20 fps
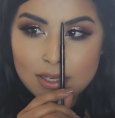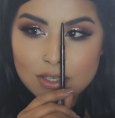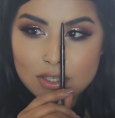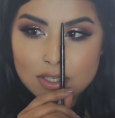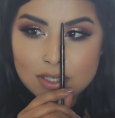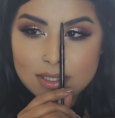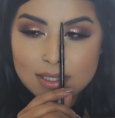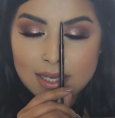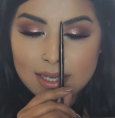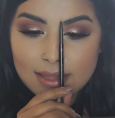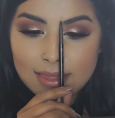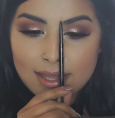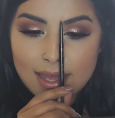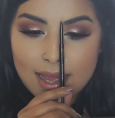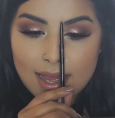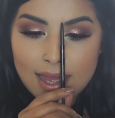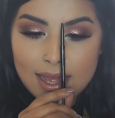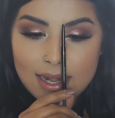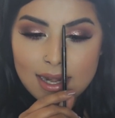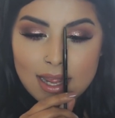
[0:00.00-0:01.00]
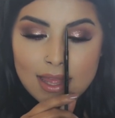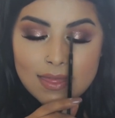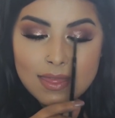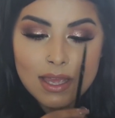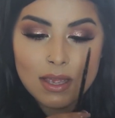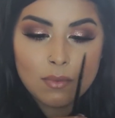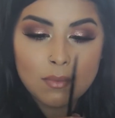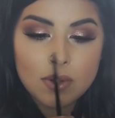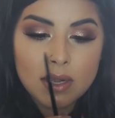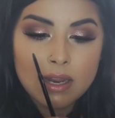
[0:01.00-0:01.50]
Just like that. And
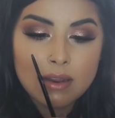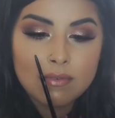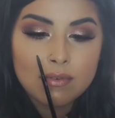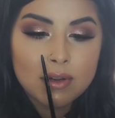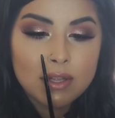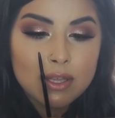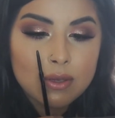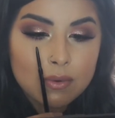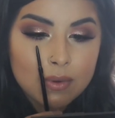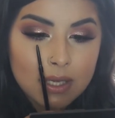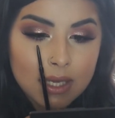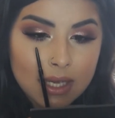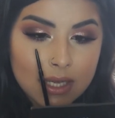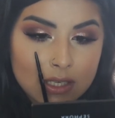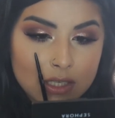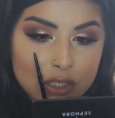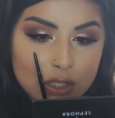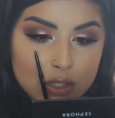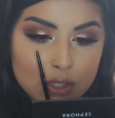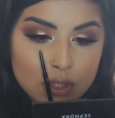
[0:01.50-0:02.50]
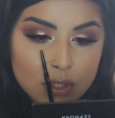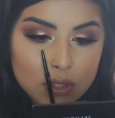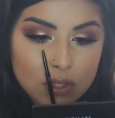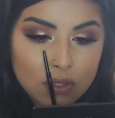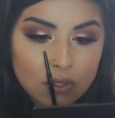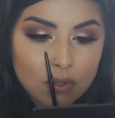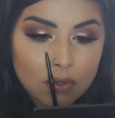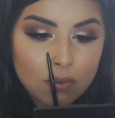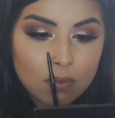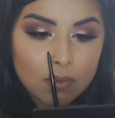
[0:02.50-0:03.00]
then whenever you get
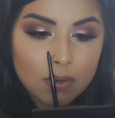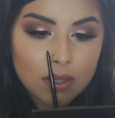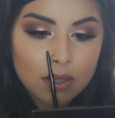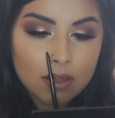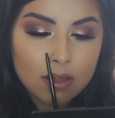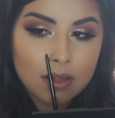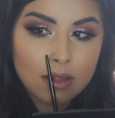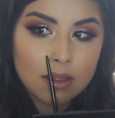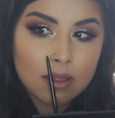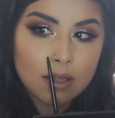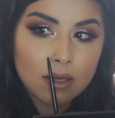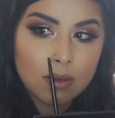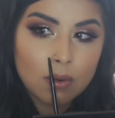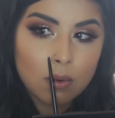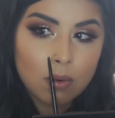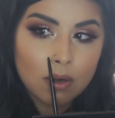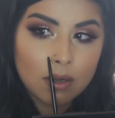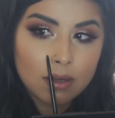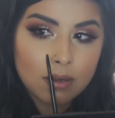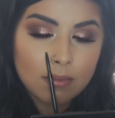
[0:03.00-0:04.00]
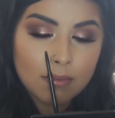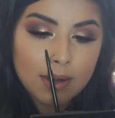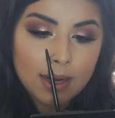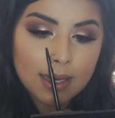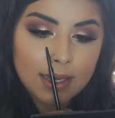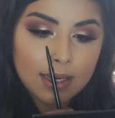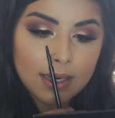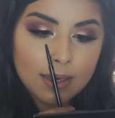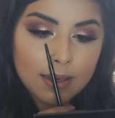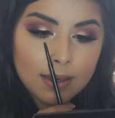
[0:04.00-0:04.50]
to the corner
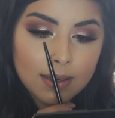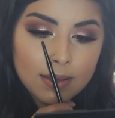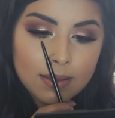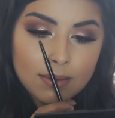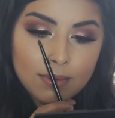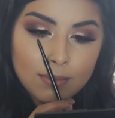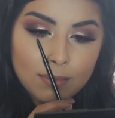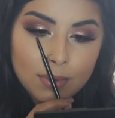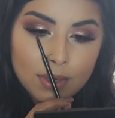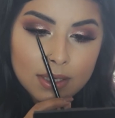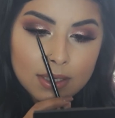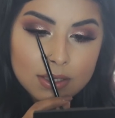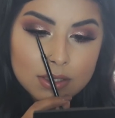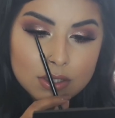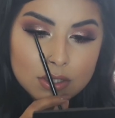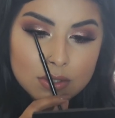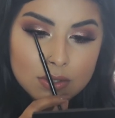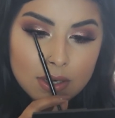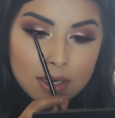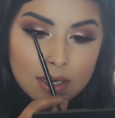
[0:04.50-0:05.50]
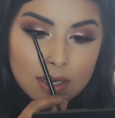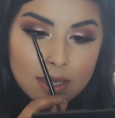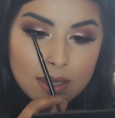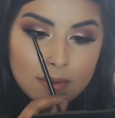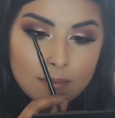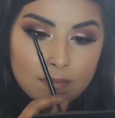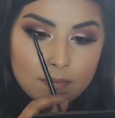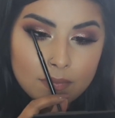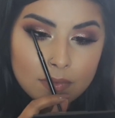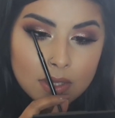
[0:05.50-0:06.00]
right here, you'll bring it straight
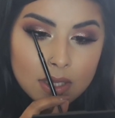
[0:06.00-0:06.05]
up